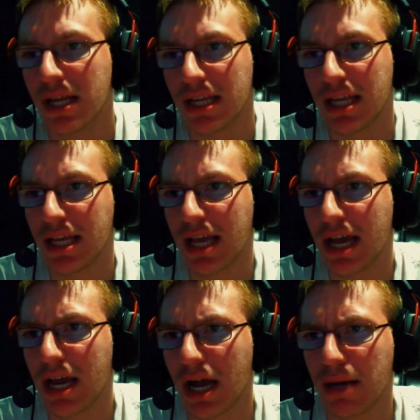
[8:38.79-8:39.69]
The kind
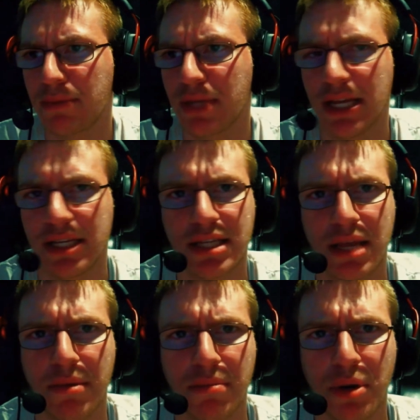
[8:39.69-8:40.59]
of updates they've
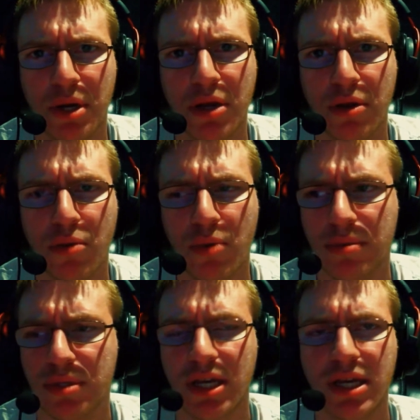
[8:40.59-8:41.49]
been putting on the
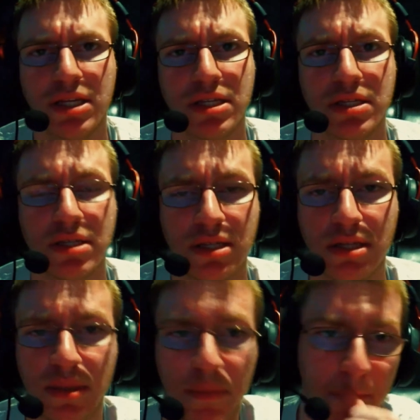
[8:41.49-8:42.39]
website is
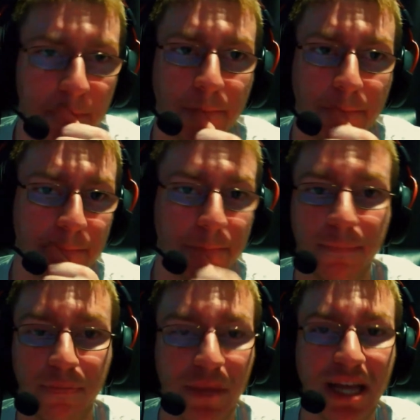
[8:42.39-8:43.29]

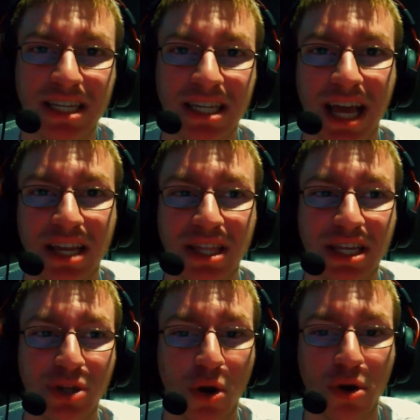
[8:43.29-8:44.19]
makes a lot of things
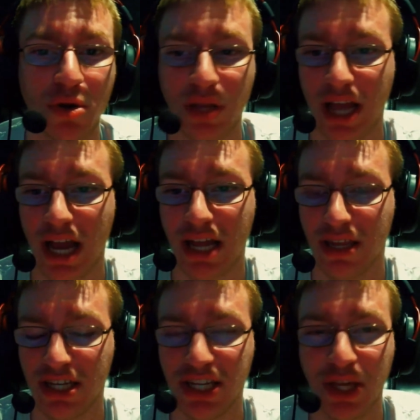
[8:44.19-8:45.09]
harder. Like I
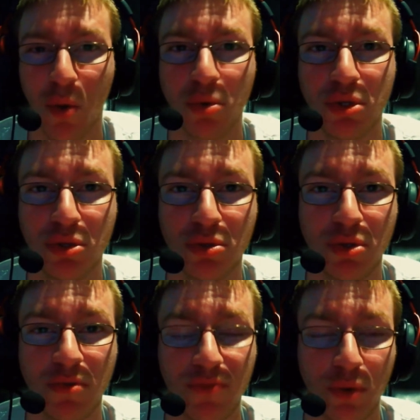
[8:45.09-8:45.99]
like the old
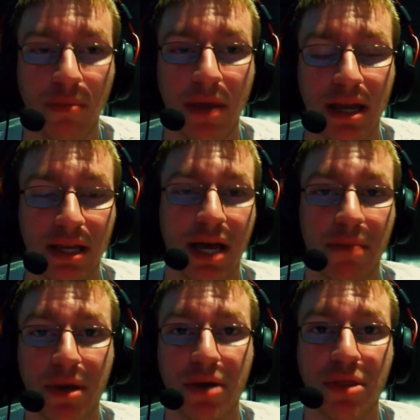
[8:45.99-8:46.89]
YouTube format a lot
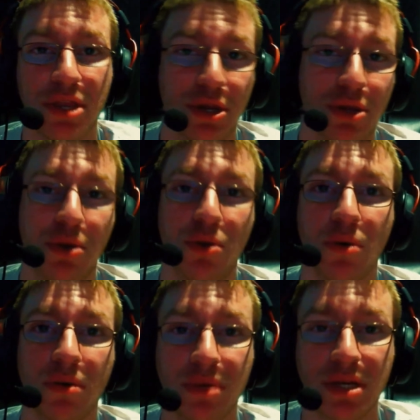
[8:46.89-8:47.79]
better than the new
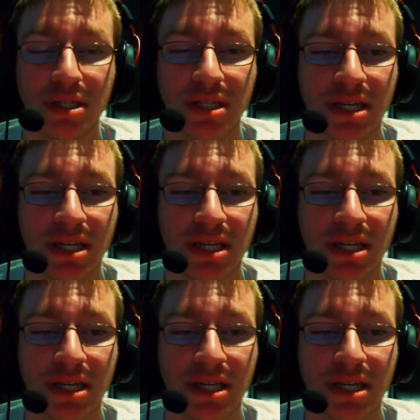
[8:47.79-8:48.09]
one because